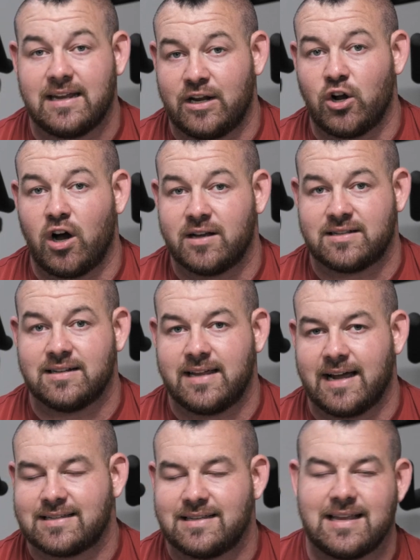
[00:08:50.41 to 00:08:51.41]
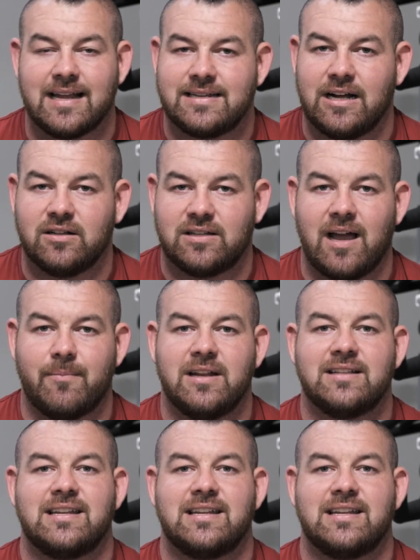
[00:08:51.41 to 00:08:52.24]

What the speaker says: in Austin, Texas at Dell Diamond.